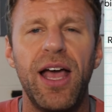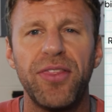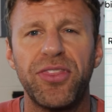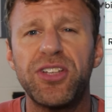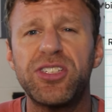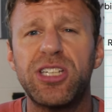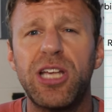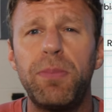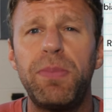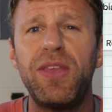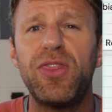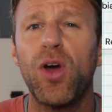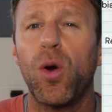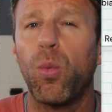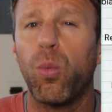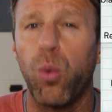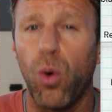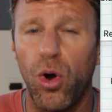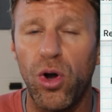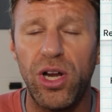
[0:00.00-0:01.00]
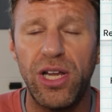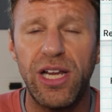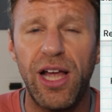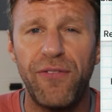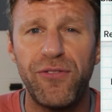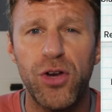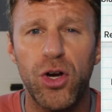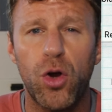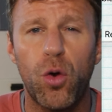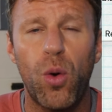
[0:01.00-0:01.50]
This could be the wording
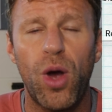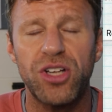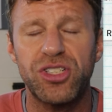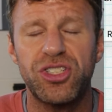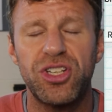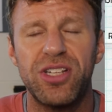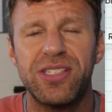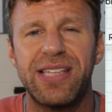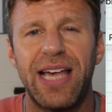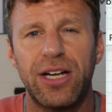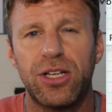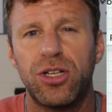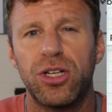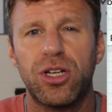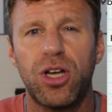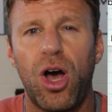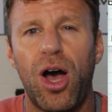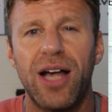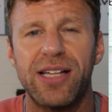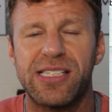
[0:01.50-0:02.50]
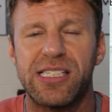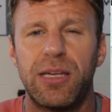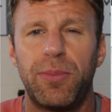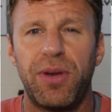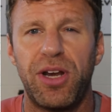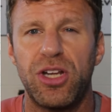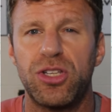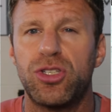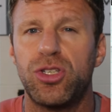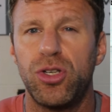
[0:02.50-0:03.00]
of your questions that could cause
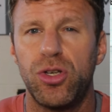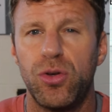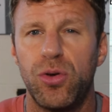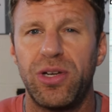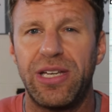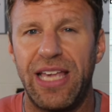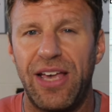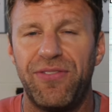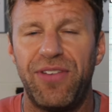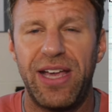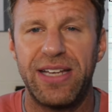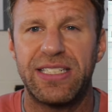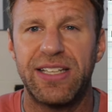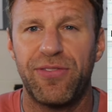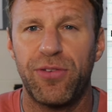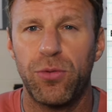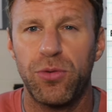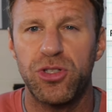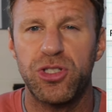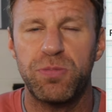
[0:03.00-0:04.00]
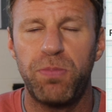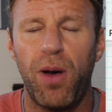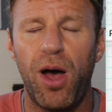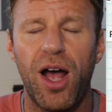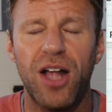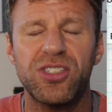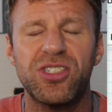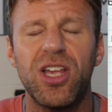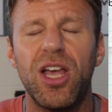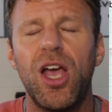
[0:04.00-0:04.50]
somebody to give a different
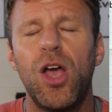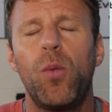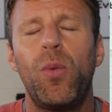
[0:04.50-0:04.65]
response.